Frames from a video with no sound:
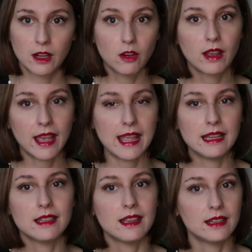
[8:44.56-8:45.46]

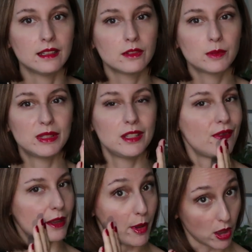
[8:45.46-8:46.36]
locate in a
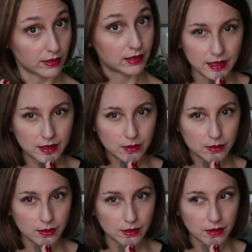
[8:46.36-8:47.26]
specific box.
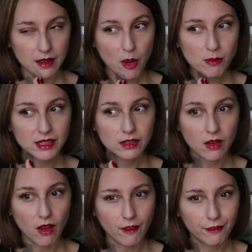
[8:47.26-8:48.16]
It's a moment
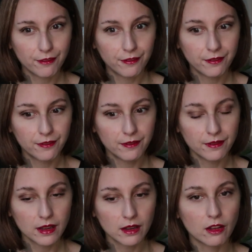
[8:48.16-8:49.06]

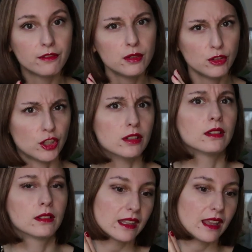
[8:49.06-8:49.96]
of confusion
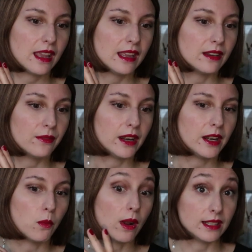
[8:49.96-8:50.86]
in a
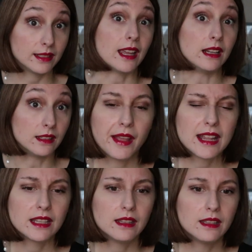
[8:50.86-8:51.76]
very wide sense
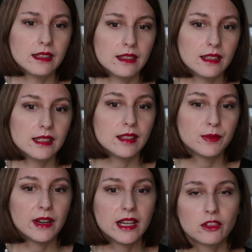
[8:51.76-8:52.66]
and this is
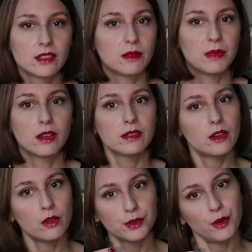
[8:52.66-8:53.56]
very interesting because
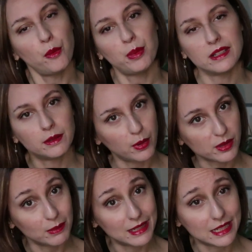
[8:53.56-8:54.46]
it also opened the
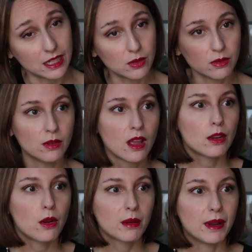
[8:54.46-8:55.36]
possibility to
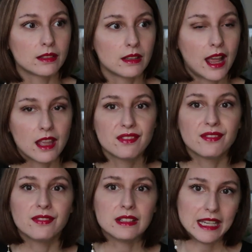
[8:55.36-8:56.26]
talk about
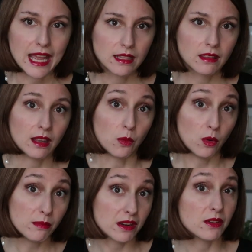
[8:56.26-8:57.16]
life death and
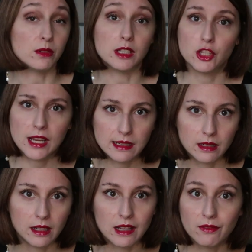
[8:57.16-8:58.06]
womanhood and
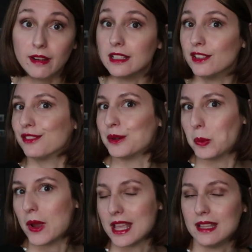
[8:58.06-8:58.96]
gender in very
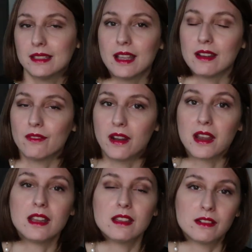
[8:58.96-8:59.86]
different ways and in
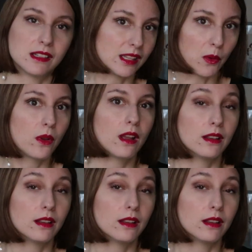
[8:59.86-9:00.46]
very interesting